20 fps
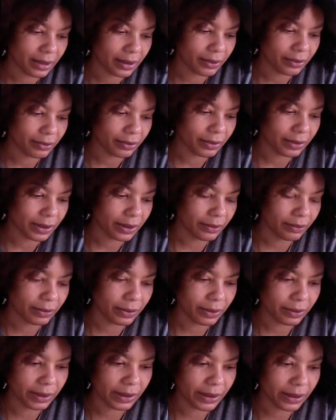
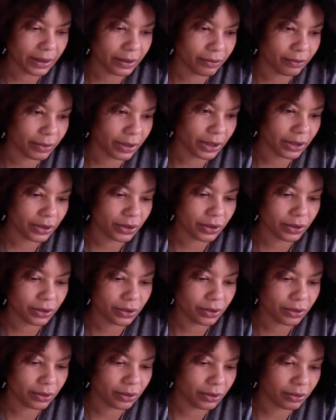within
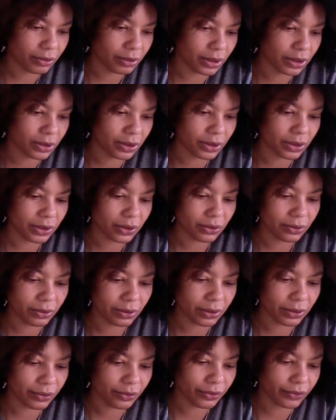which you can just
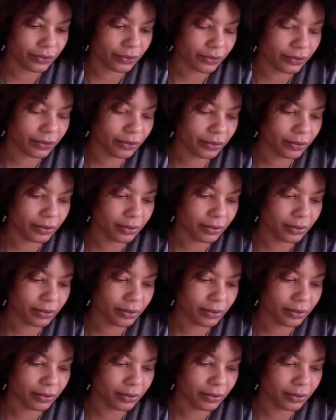sort of